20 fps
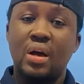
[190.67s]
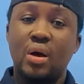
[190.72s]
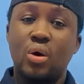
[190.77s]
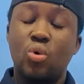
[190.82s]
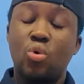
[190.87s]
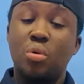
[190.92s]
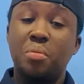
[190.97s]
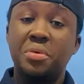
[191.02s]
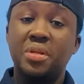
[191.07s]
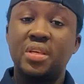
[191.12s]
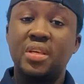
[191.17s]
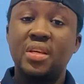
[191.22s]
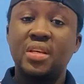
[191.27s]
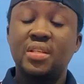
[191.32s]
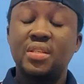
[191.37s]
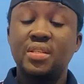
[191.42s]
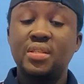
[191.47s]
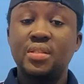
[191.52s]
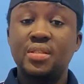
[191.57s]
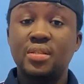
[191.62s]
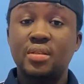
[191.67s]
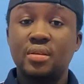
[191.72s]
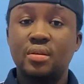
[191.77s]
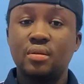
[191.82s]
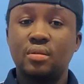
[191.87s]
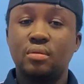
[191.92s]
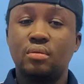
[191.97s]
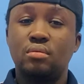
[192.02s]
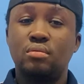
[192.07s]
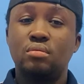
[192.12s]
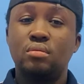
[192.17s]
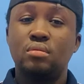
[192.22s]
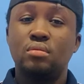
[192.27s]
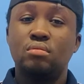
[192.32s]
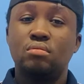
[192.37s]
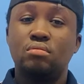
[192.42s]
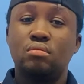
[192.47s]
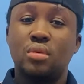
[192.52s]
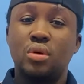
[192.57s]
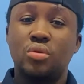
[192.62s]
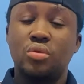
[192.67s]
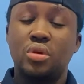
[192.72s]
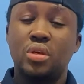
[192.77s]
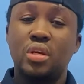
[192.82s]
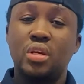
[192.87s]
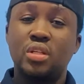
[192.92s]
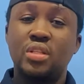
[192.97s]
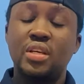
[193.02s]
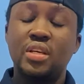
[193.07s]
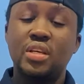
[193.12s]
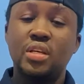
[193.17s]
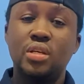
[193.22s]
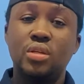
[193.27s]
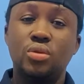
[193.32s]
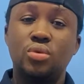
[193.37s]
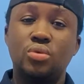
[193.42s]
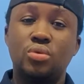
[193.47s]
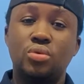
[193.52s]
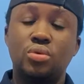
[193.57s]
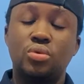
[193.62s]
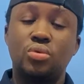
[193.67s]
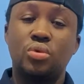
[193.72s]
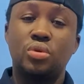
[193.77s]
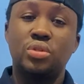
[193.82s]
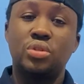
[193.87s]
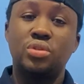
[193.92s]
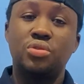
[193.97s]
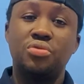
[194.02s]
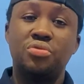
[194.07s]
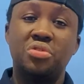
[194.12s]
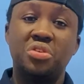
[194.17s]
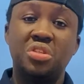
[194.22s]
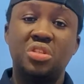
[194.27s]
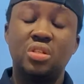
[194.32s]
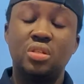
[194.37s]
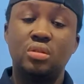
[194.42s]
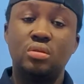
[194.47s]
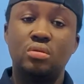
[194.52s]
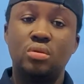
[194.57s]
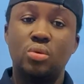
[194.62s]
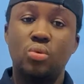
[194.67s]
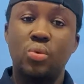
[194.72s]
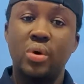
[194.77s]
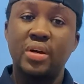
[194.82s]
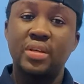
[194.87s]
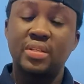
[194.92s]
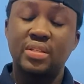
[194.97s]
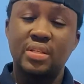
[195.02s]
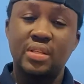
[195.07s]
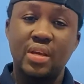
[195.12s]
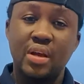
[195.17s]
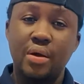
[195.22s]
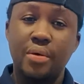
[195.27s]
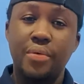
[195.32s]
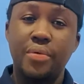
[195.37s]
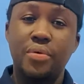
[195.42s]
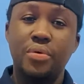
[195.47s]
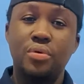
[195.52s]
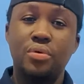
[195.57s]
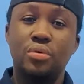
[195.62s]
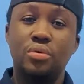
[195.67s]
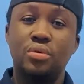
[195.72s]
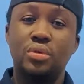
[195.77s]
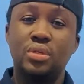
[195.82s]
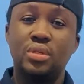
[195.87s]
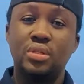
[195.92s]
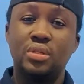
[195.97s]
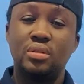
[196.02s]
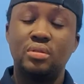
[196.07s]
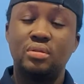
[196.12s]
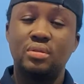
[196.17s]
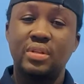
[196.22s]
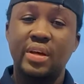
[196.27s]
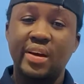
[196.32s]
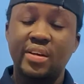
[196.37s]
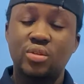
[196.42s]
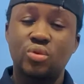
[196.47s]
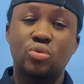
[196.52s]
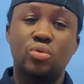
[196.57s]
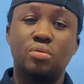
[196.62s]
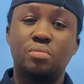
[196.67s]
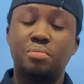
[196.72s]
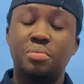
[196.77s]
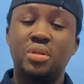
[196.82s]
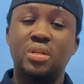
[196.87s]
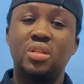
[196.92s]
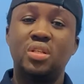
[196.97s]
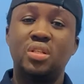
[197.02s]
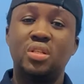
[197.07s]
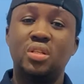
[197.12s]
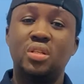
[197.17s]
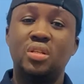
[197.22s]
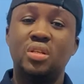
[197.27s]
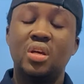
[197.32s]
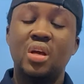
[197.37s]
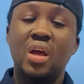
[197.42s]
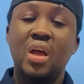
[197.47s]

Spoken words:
communication skill, okay, taking into consideration the work scenario, the task completion